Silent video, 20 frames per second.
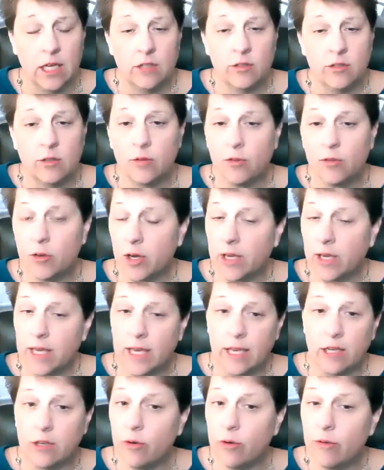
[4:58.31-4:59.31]
So if you,
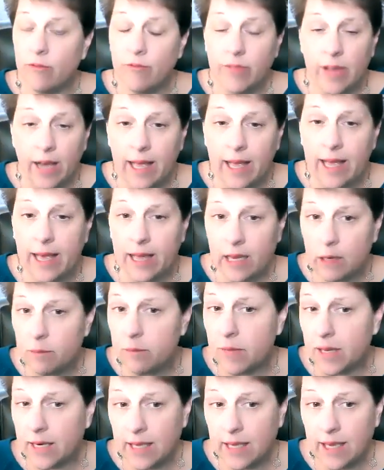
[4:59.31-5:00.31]
again, you have not had a
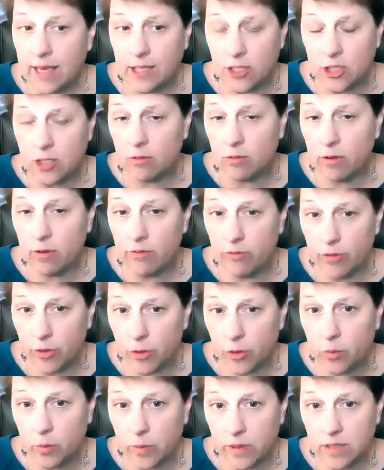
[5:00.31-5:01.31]
medication
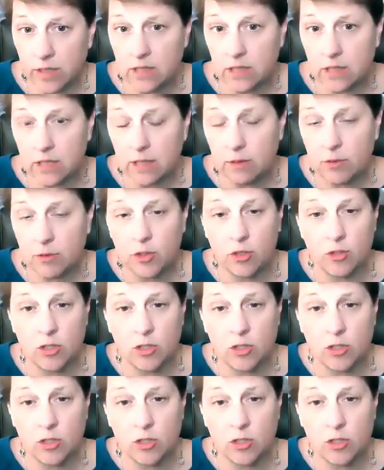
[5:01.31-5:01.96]
review recently with